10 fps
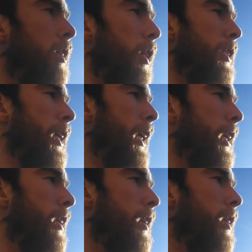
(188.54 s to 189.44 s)
looks
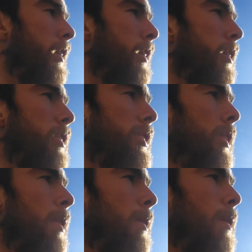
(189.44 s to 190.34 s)
like.
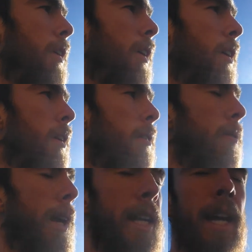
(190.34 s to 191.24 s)
So, right